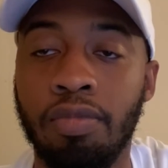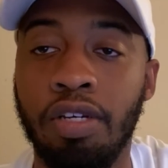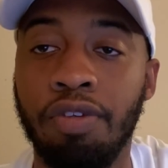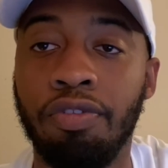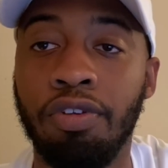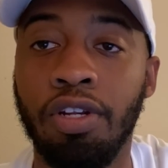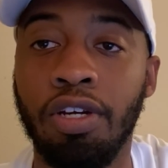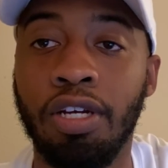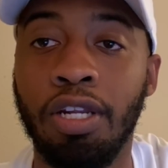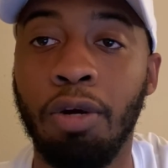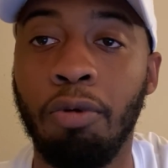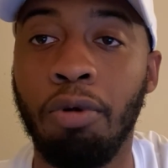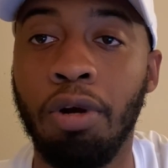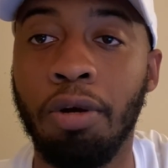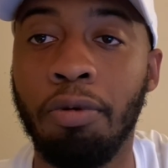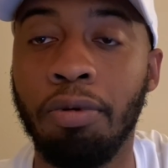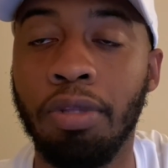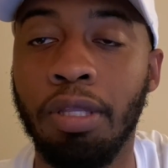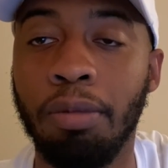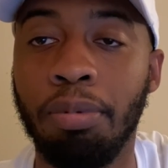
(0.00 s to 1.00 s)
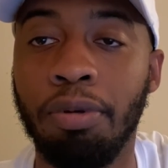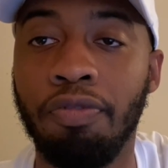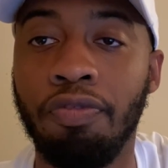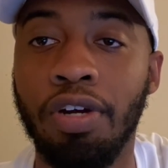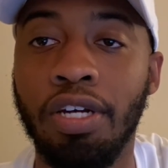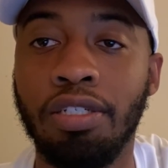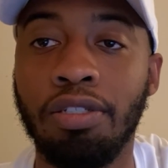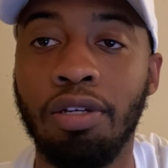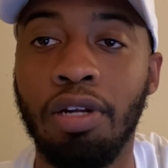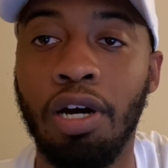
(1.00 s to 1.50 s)
If you're looking to work with a
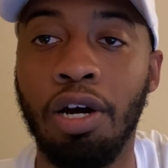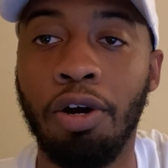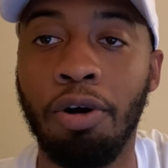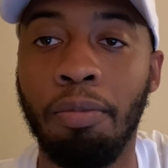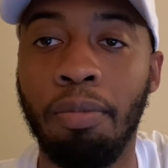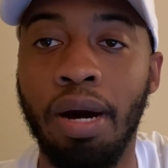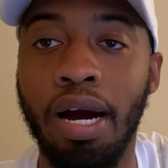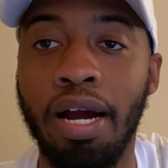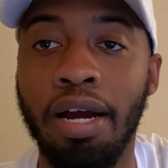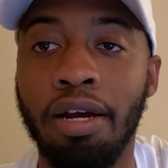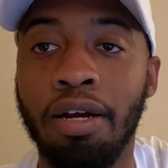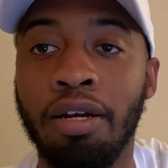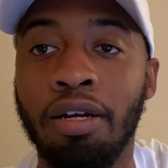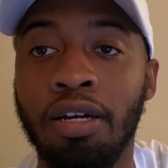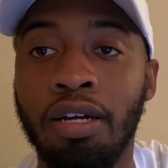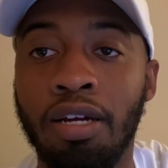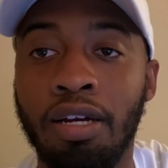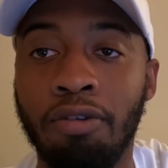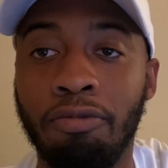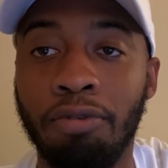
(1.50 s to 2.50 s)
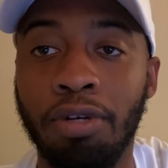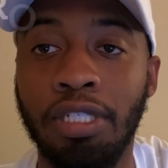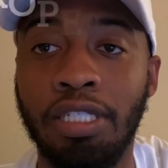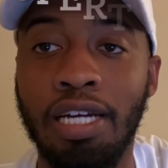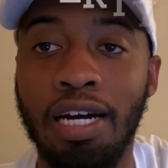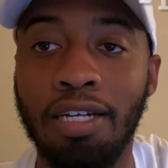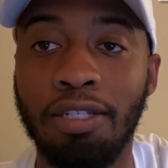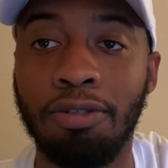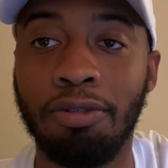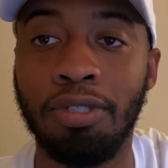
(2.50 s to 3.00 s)
professional home buyer, reach
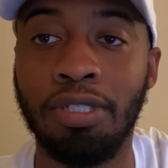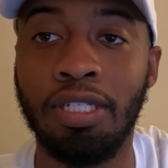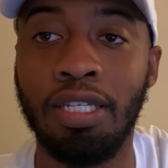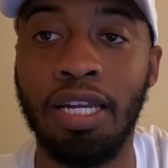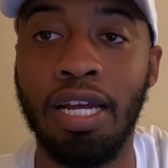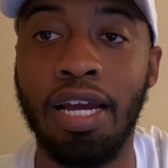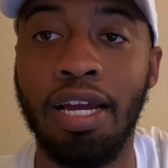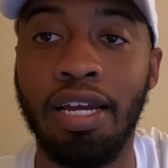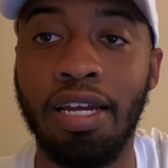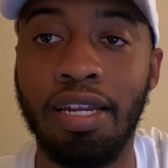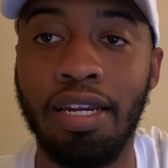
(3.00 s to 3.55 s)
out to us today,